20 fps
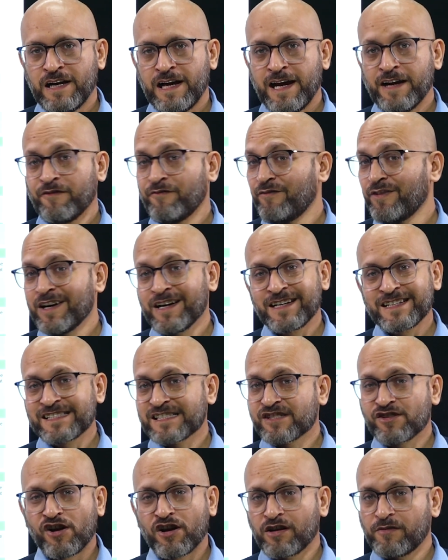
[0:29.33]
and work
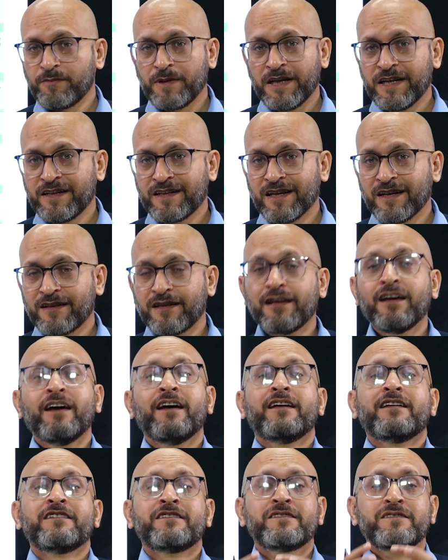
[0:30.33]
is not being done,
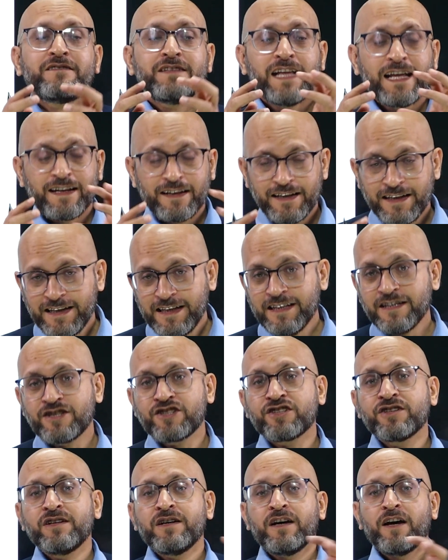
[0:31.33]
then
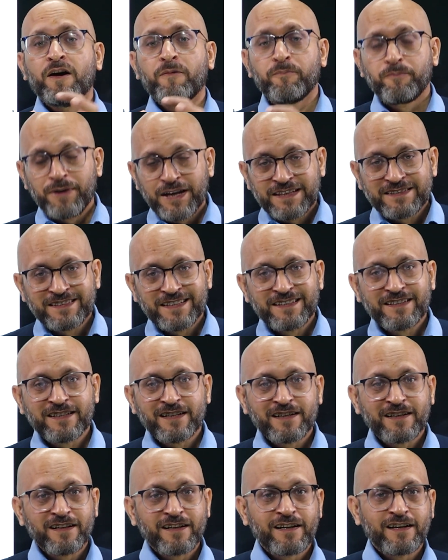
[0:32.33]
heat plus
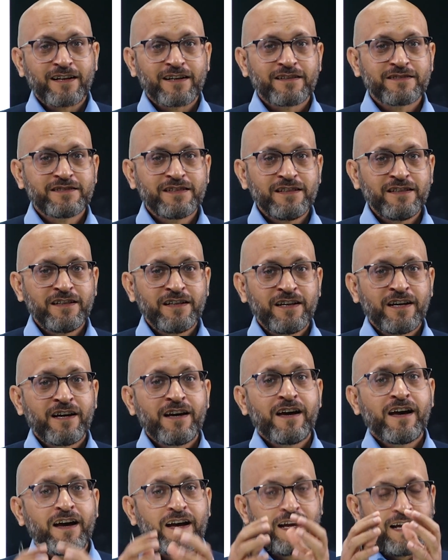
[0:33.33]
internal energy
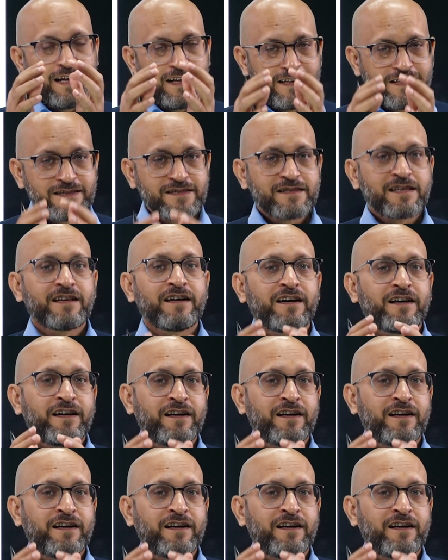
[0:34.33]
is